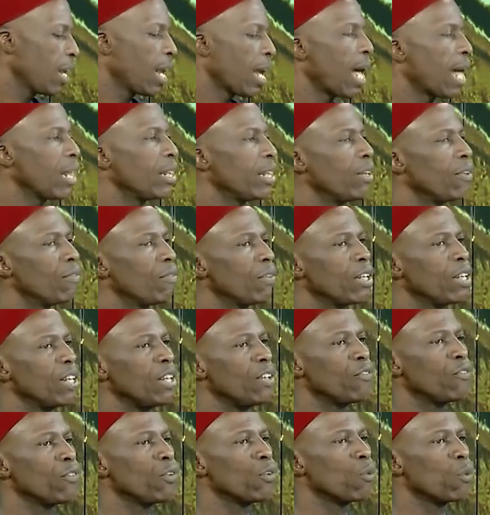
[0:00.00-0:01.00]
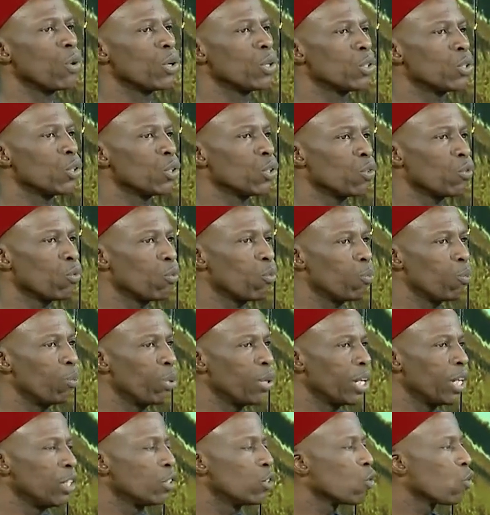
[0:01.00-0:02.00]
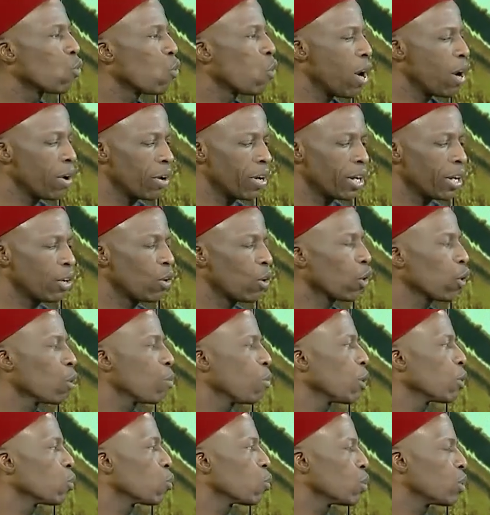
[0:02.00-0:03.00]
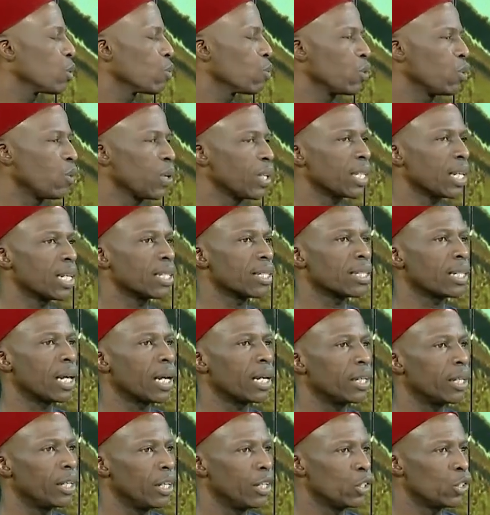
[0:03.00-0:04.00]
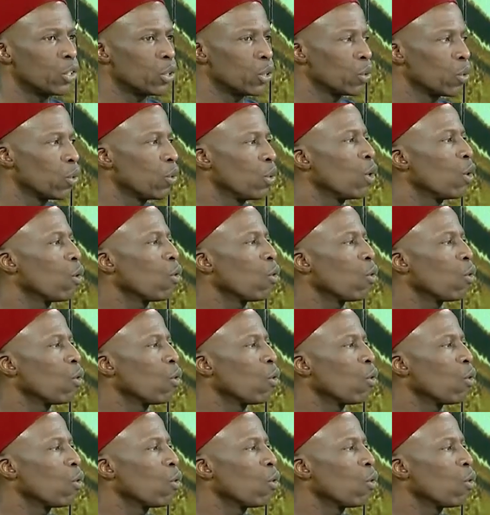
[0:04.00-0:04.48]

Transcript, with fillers: And even if you want to begin to query the document we went and signed into,